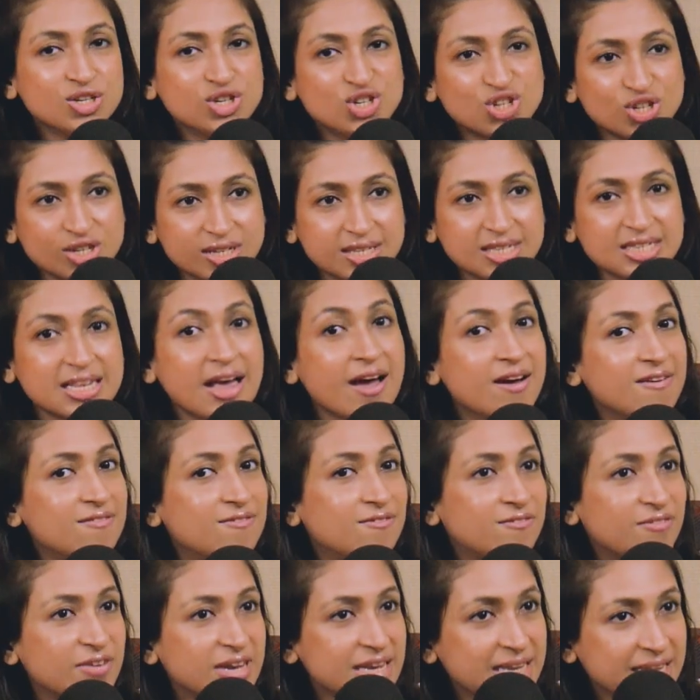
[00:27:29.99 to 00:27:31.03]
just
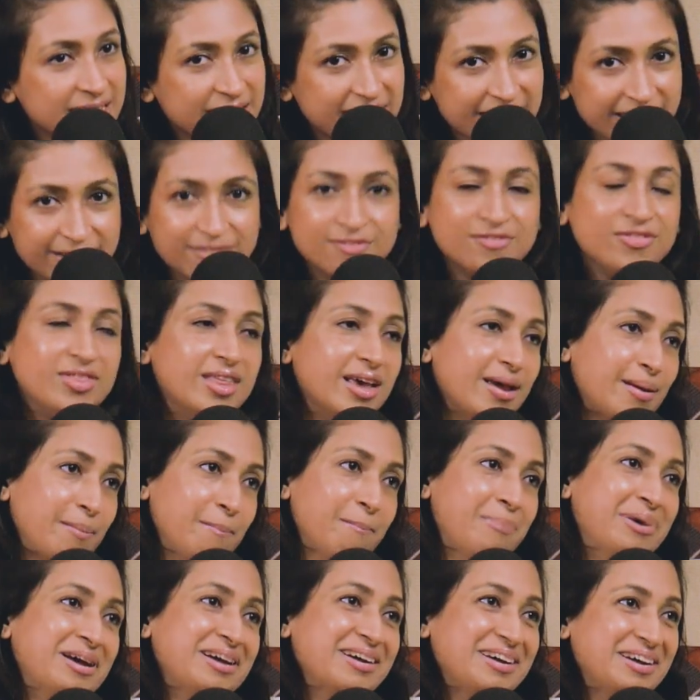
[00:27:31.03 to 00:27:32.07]
forgive
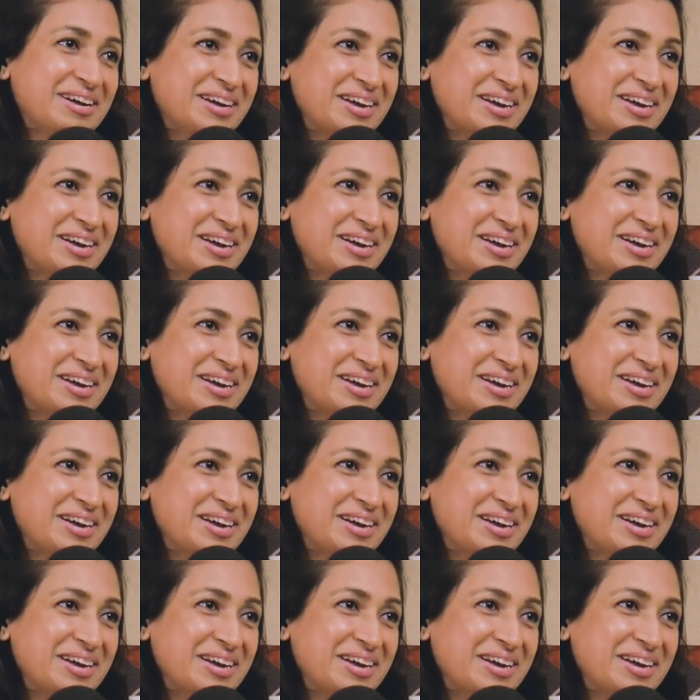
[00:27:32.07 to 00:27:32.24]
them